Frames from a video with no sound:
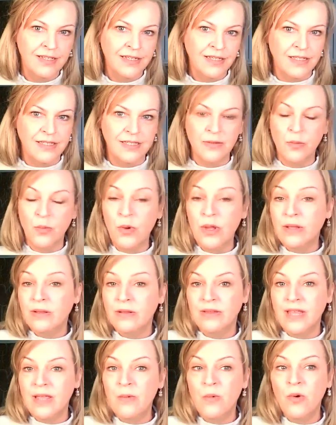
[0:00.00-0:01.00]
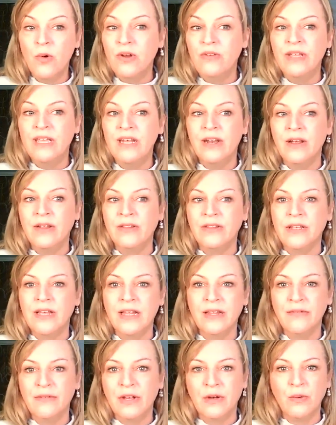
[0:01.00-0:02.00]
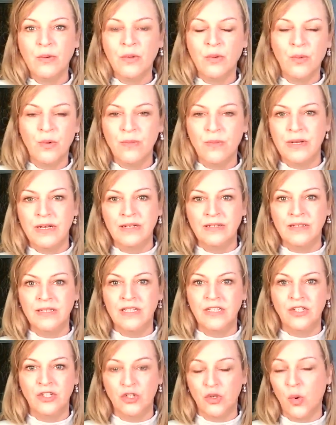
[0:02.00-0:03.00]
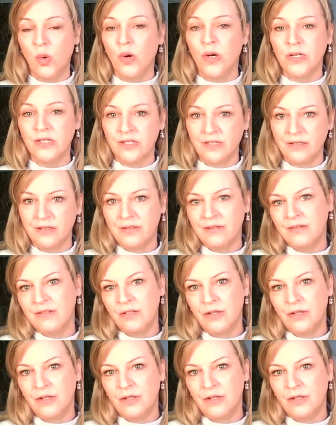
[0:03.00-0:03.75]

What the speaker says: because they won't even get on the elevator with a woman in shorts.